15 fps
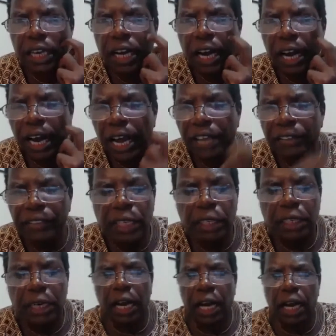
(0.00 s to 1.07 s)
I
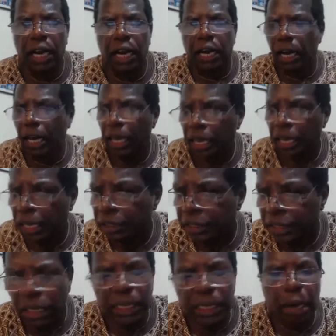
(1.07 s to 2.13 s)
think
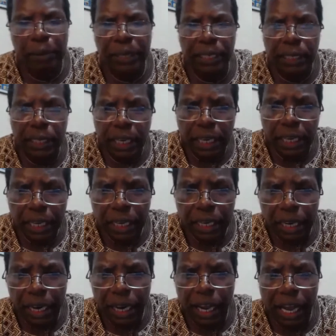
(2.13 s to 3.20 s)
Sirin Lamin
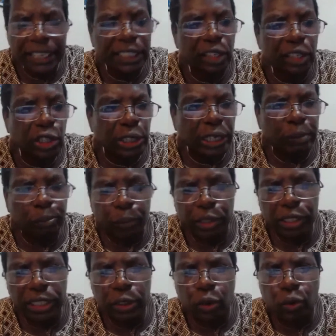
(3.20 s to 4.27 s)
asked an
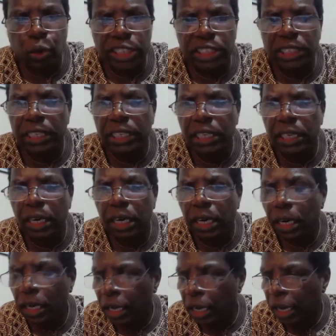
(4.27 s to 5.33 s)
important question
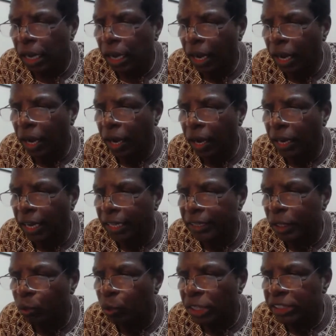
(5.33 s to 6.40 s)
here. And
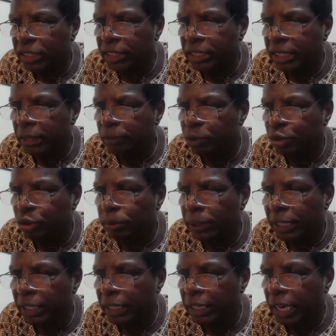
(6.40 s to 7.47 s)
the question seems to
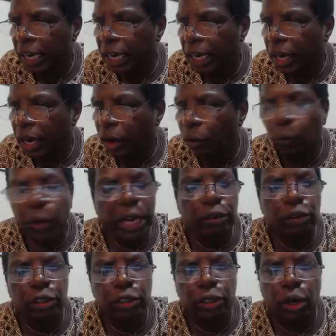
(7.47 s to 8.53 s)
be, where
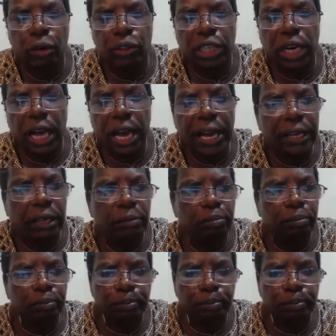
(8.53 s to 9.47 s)
do you draw the line